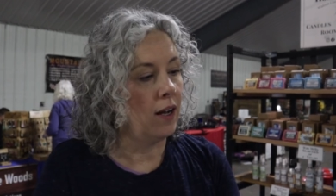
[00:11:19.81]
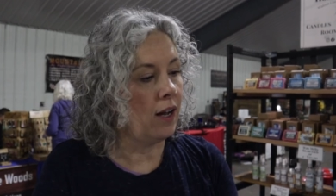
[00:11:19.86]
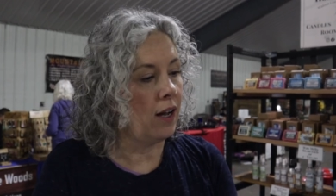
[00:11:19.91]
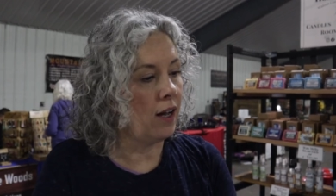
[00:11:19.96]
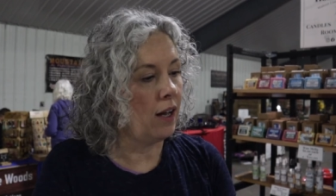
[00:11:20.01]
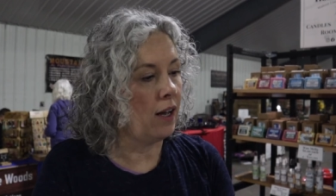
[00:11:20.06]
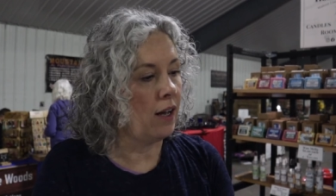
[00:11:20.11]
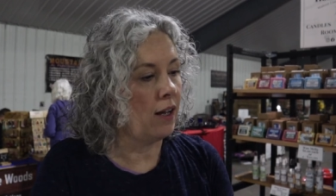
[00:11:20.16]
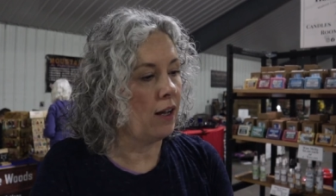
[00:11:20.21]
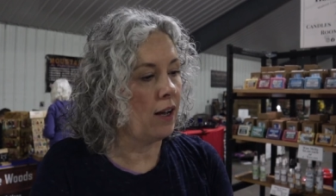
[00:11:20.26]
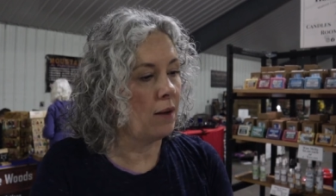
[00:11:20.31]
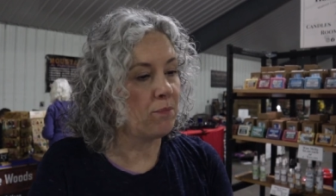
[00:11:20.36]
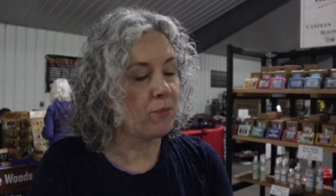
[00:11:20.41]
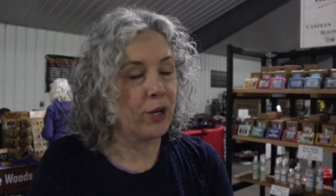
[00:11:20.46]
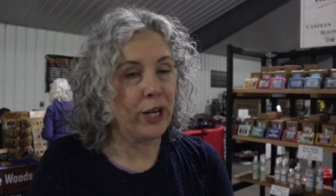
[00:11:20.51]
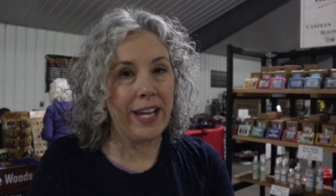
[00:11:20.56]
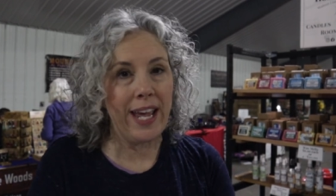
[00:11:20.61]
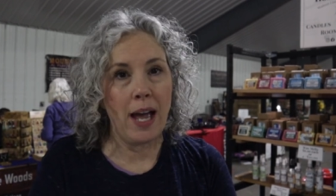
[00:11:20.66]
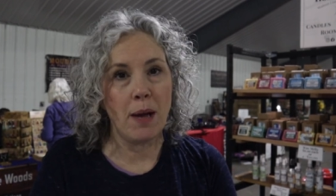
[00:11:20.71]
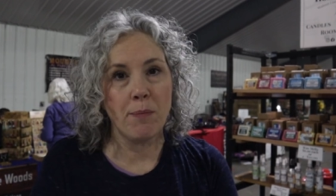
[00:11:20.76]
Uh, I'm
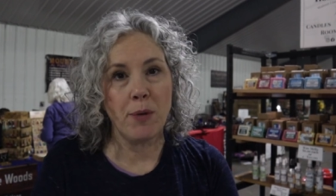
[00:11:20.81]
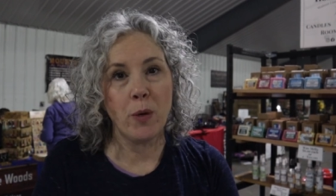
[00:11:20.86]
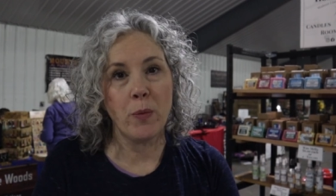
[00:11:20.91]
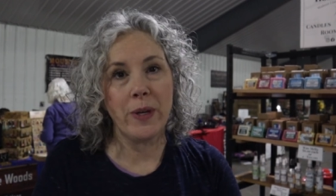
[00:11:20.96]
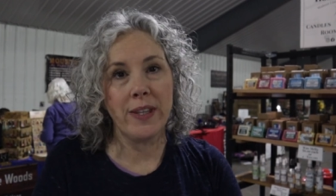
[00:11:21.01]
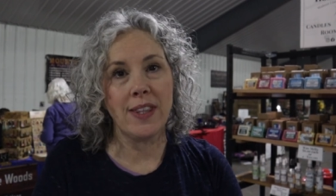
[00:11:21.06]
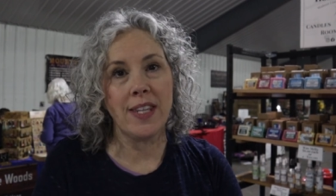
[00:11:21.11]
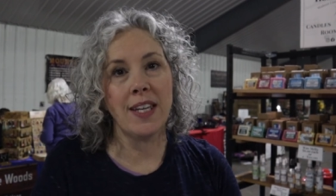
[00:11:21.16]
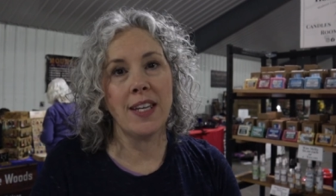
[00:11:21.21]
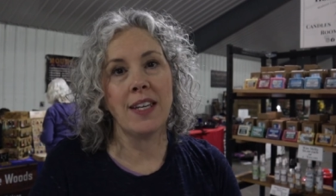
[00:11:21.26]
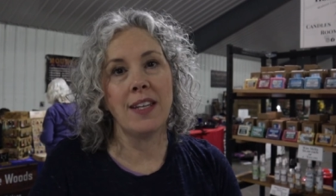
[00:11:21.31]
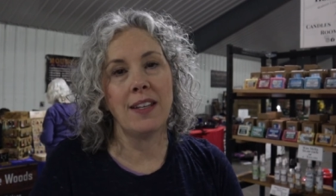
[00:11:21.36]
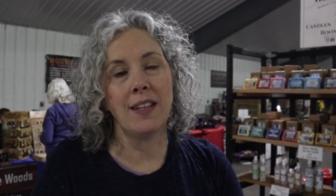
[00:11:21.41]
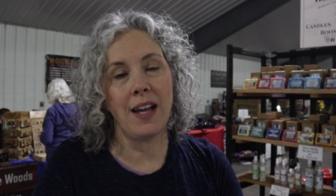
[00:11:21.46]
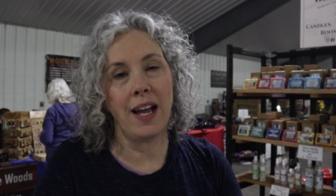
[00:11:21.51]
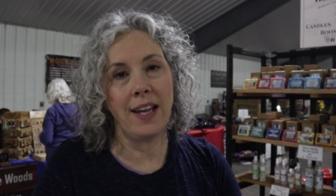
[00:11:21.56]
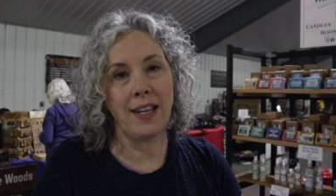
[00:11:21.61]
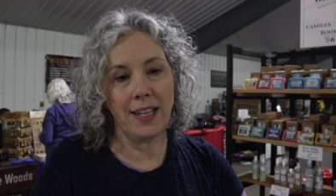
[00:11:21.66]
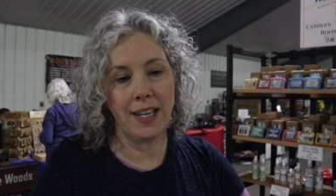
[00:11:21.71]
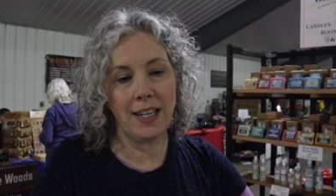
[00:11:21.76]
pretty happy with it.
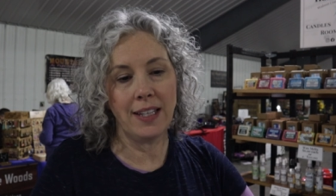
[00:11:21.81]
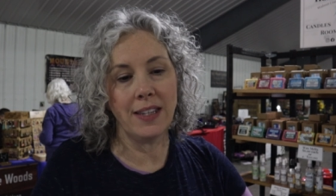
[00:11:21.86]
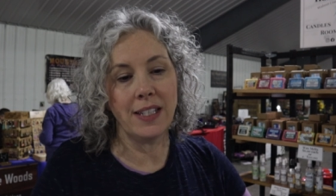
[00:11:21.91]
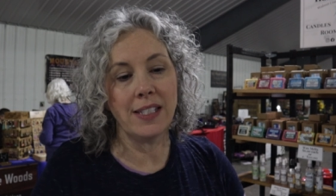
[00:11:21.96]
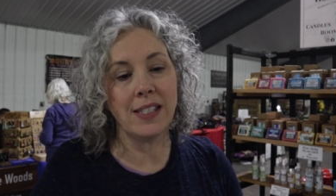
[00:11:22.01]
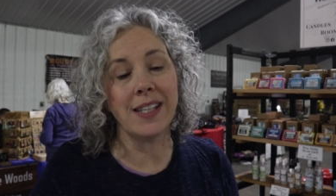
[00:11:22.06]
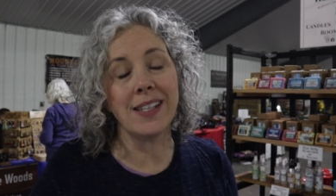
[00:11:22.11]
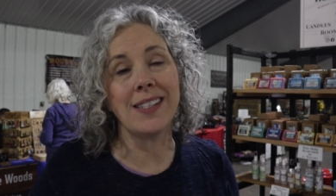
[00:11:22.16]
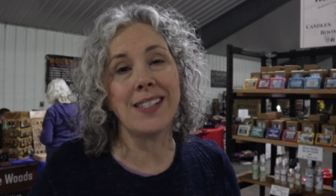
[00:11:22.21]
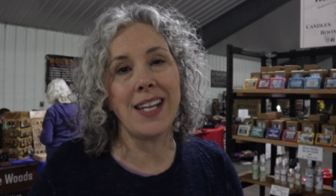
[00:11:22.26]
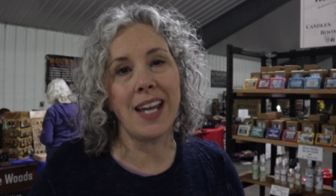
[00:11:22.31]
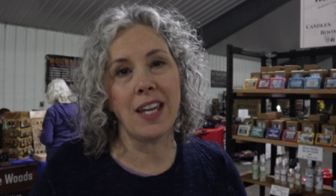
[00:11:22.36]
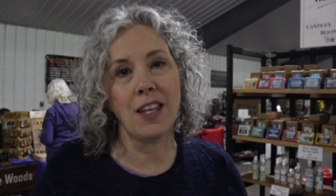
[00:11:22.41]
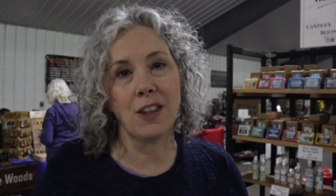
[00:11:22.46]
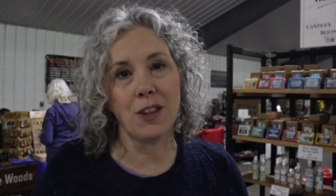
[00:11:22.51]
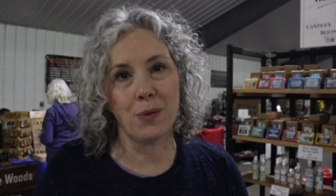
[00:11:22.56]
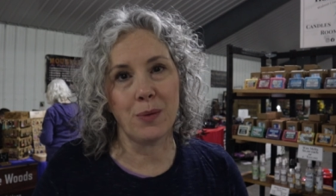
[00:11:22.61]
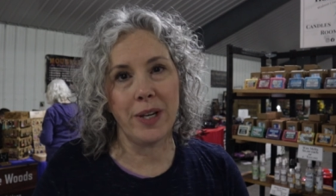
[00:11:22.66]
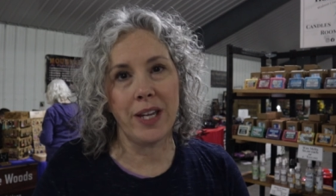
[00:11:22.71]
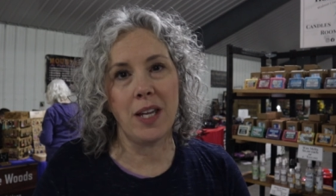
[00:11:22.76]
Again, this is day
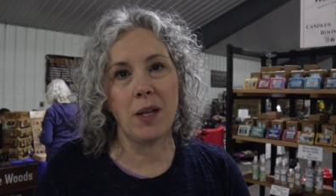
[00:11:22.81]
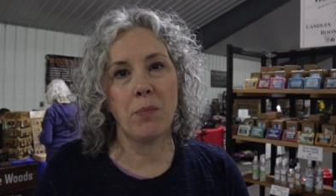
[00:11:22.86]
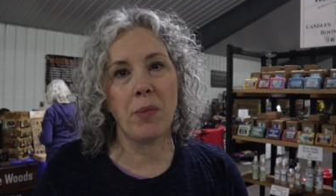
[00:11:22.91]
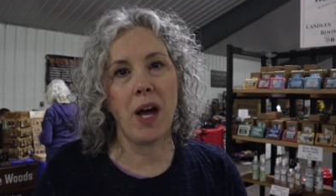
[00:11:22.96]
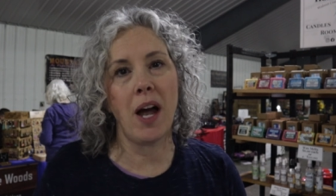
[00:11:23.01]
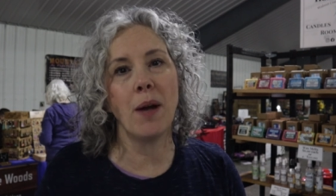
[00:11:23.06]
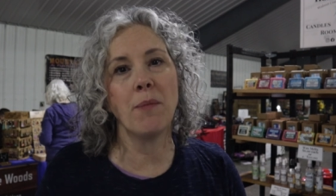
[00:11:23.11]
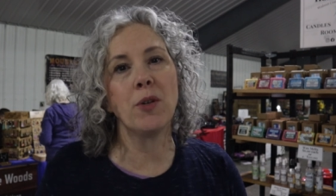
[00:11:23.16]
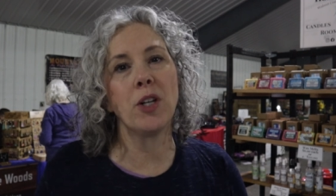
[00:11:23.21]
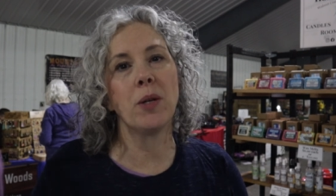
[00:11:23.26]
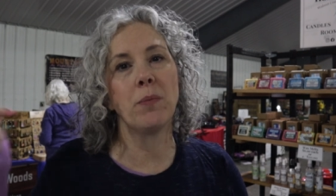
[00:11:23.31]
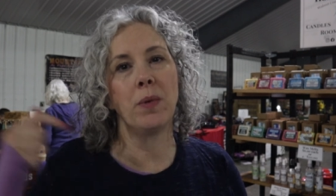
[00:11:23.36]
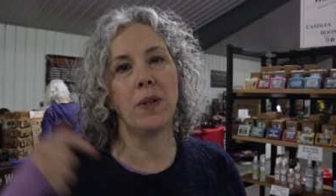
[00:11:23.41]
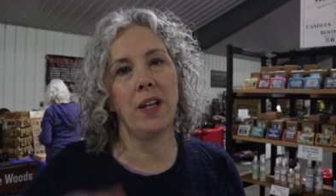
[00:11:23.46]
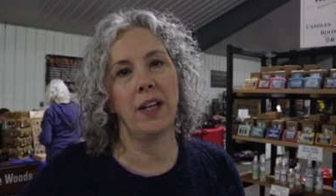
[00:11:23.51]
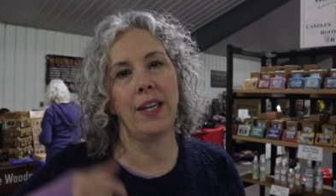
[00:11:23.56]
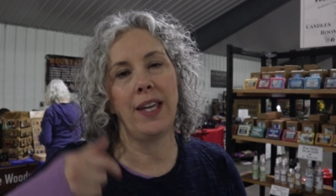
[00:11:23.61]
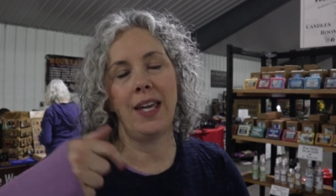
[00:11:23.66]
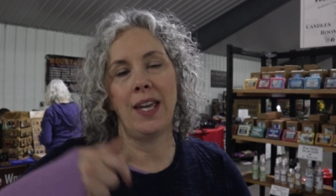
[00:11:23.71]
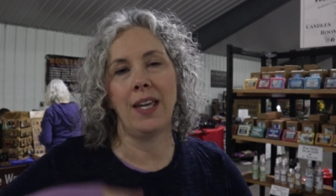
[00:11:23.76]
three, but I'm going to
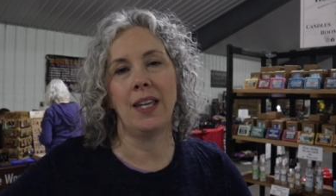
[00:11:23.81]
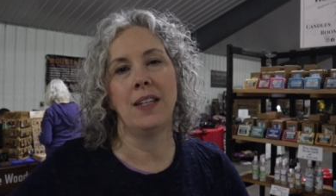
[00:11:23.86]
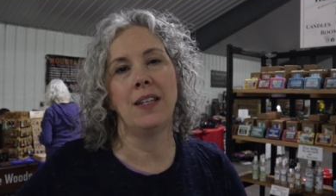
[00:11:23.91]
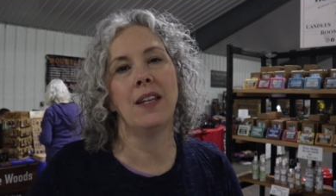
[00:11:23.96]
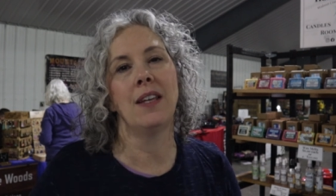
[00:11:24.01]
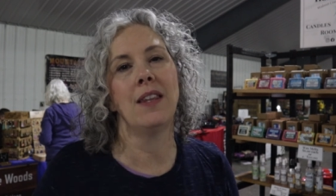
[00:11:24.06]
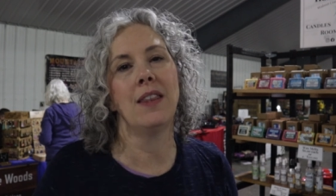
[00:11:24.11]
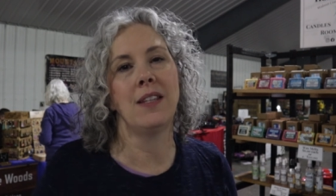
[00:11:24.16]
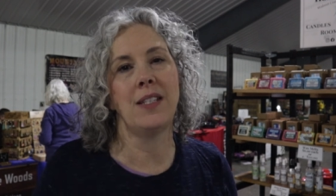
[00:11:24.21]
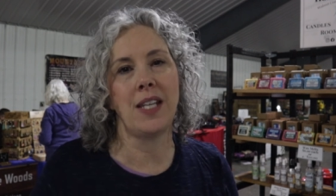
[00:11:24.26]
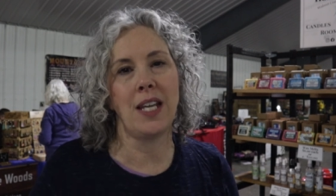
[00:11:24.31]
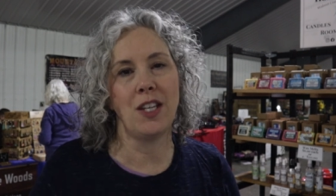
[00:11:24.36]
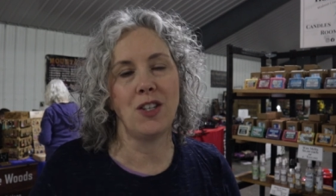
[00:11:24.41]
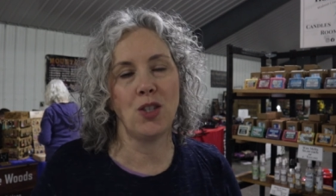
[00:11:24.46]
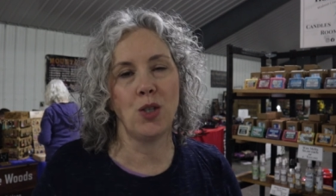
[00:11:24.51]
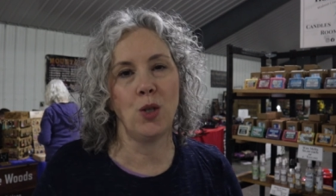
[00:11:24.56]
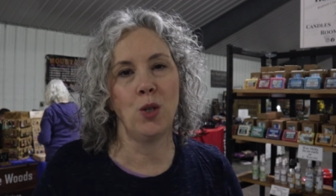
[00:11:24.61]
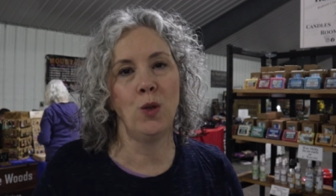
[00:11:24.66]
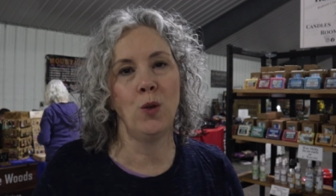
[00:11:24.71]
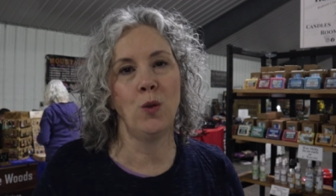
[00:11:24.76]
plug in day
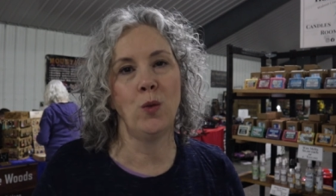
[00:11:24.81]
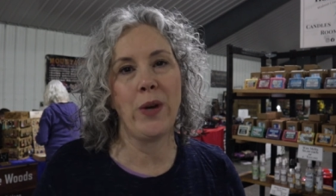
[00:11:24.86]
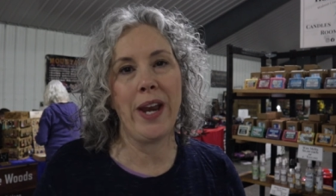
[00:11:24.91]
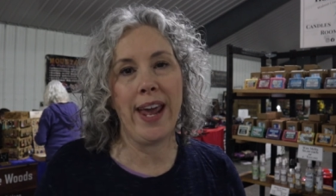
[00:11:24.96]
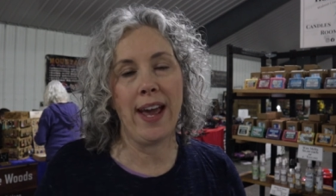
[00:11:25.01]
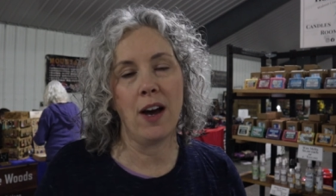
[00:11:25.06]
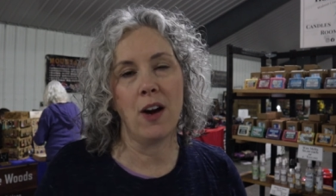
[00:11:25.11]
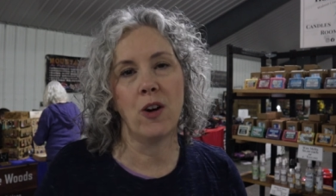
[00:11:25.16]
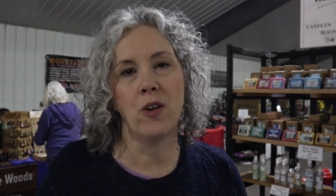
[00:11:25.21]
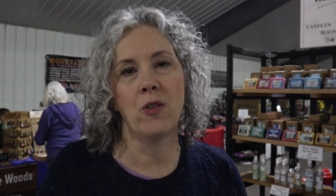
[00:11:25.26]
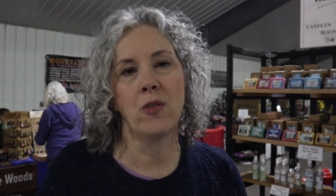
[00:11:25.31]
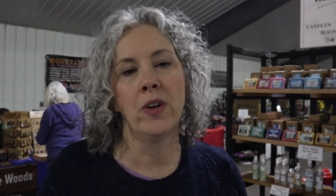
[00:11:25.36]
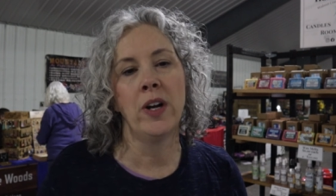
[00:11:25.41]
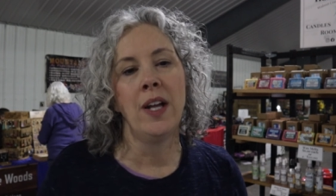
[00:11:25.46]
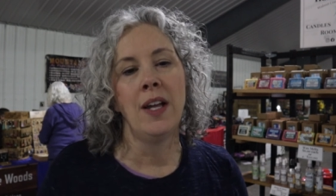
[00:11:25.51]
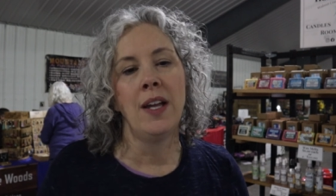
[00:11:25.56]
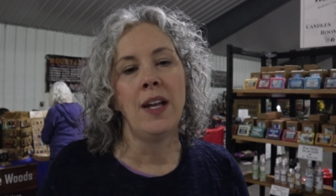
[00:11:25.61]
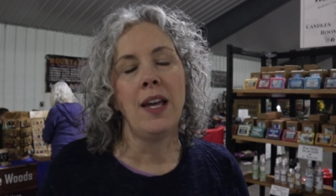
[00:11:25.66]
two now